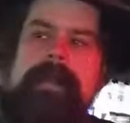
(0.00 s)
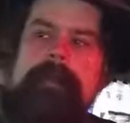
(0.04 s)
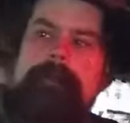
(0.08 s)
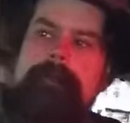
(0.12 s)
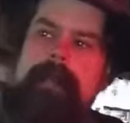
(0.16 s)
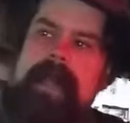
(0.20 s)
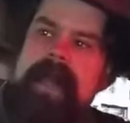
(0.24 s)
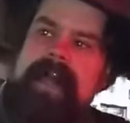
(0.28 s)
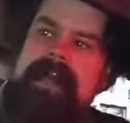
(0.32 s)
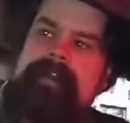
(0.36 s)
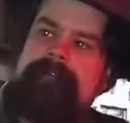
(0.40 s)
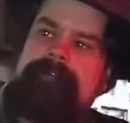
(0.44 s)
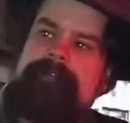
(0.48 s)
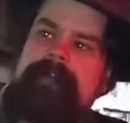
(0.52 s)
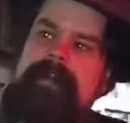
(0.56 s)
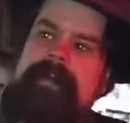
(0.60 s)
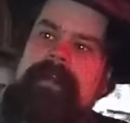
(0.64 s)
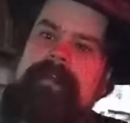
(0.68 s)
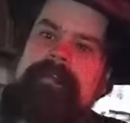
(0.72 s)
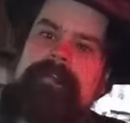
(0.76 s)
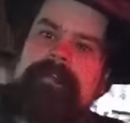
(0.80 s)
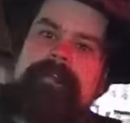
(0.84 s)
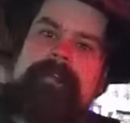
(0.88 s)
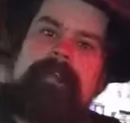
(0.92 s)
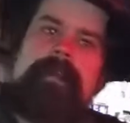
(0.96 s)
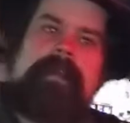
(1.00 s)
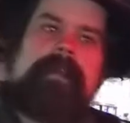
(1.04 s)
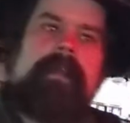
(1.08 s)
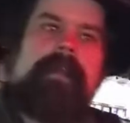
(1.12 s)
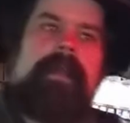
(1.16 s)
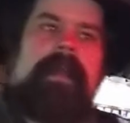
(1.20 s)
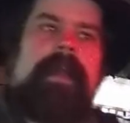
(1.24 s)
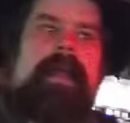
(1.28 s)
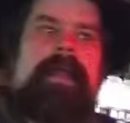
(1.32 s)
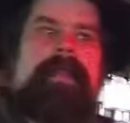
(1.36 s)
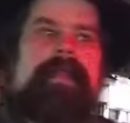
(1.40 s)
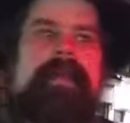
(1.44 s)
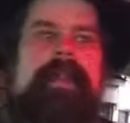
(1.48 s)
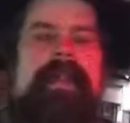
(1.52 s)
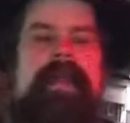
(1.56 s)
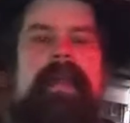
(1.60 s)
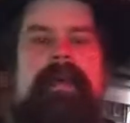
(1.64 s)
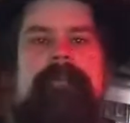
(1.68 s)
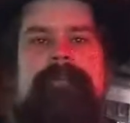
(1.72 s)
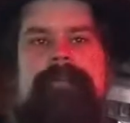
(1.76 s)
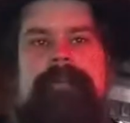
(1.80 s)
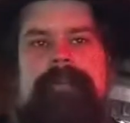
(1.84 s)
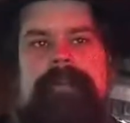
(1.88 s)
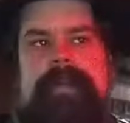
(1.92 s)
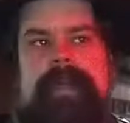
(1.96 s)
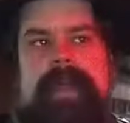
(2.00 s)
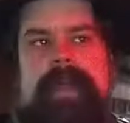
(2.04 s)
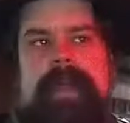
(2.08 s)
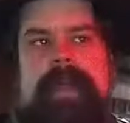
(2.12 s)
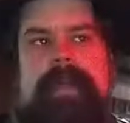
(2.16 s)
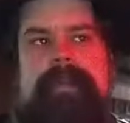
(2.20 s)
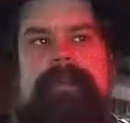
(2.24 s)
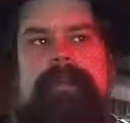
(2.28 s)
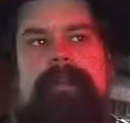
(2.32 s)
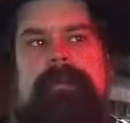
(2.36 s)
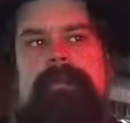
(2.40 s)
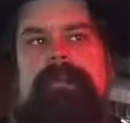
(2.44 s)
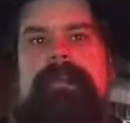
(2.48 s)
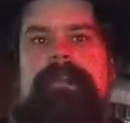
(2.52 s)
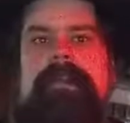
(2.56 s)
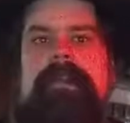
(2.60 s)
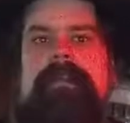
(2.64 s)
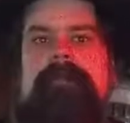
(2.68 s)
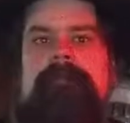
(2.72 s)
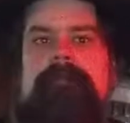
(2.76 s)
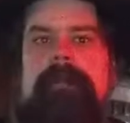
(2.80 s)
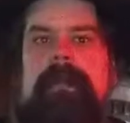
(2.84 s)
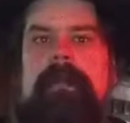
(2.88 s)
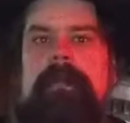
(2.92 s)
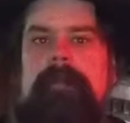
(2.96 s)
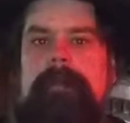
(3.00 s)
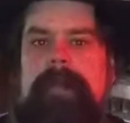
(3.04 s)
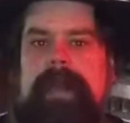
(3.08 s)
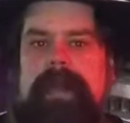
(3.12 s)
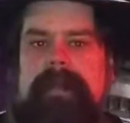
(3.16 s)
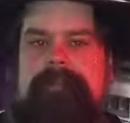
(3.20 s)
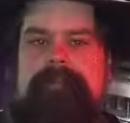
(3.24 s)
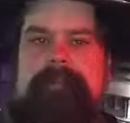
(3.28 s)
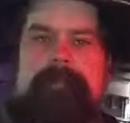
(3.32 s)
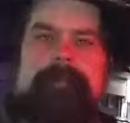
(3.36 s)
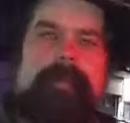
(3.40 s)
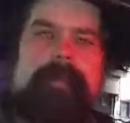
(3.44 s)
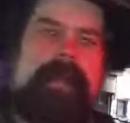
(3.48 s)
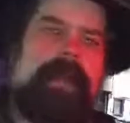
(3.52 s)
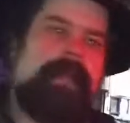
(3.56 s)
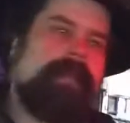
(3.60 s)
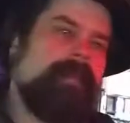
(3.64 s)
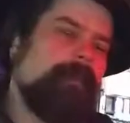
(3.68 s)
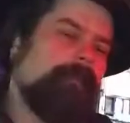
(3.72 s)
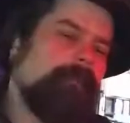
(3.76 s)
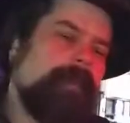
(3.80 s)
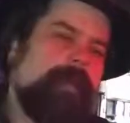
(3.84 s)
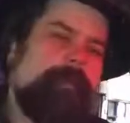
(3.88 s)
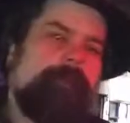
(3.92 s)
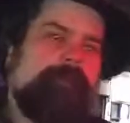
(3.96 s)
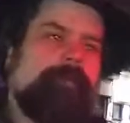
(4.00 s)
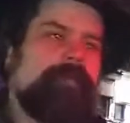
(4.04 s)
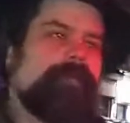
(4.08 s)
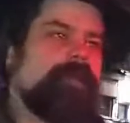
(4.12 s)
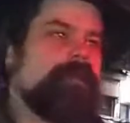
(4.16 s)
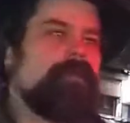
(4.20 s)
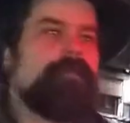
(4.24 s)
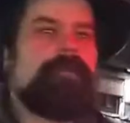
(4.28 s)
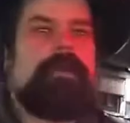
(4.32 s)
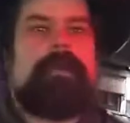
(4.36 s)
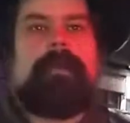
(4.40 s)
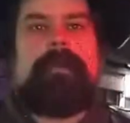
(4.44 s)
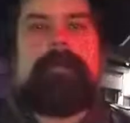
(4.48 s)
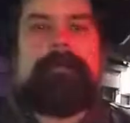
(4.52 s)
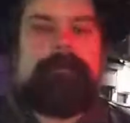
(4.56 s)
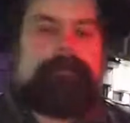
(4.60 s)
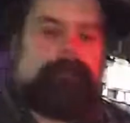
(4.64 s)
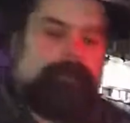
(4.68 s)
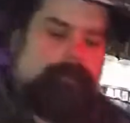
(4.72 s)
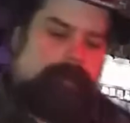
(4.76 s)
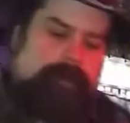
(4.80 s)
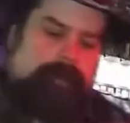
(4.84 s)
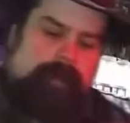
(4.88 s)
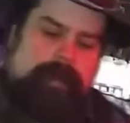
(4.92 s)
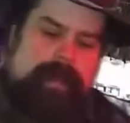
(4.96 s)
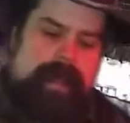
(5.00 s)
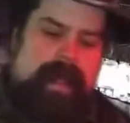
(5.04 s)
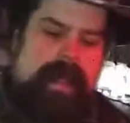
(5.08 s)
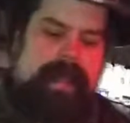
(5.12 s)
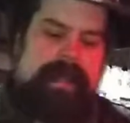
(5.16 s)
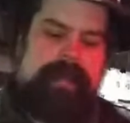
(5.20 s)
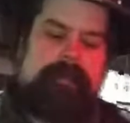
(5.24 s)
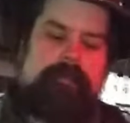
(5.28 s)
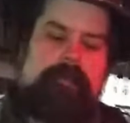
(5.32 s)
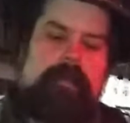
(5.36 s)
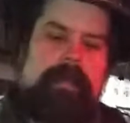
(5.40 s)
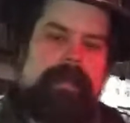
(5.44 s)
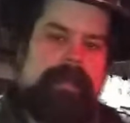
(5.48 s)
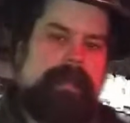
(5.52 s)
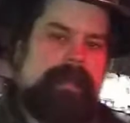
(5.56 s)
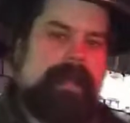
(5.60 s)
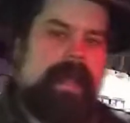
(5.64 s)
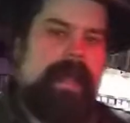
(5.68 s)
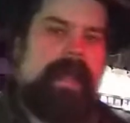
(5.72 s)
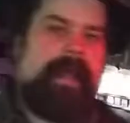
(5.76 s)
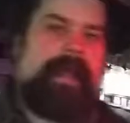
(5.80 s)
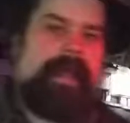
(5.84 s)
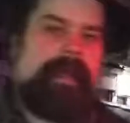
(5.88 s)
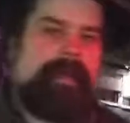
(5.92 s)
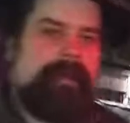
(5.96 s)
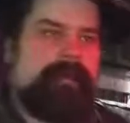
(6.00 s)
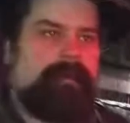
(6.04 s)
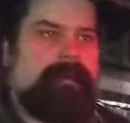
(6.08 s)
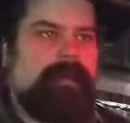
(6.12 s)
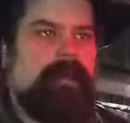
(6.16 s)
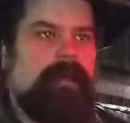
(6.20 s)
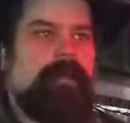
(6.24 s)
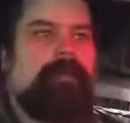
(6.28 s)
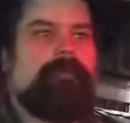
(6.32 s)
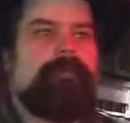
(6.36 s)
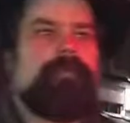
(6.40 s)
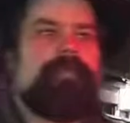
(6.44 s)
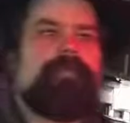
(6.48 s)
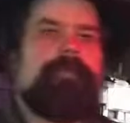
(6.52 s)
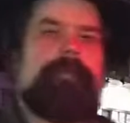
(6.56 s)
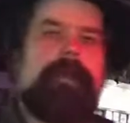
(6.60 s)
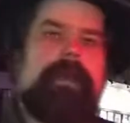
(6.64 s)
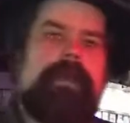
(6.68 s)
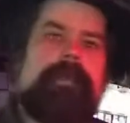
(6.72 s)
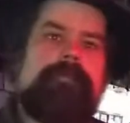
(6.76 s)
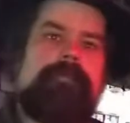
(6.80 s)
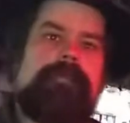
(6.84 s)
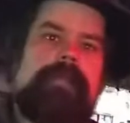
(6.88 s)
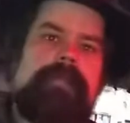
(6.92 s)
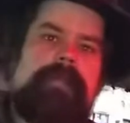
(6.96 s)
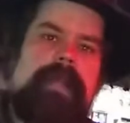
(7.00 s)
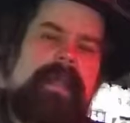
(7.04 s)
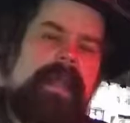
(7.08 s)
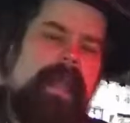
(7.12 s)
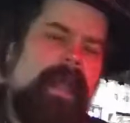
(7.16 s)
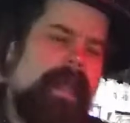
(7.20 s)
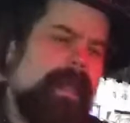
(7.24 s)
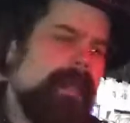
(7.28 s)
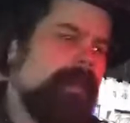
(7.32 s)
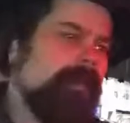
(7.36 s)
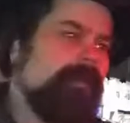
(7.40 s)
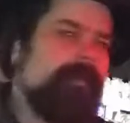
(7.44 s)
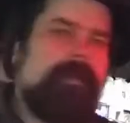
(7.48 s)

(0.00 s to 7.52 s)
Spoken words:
blackface. And then after that, there was enough blowback from that people just started. Anyone that had any self-respect would say, hey,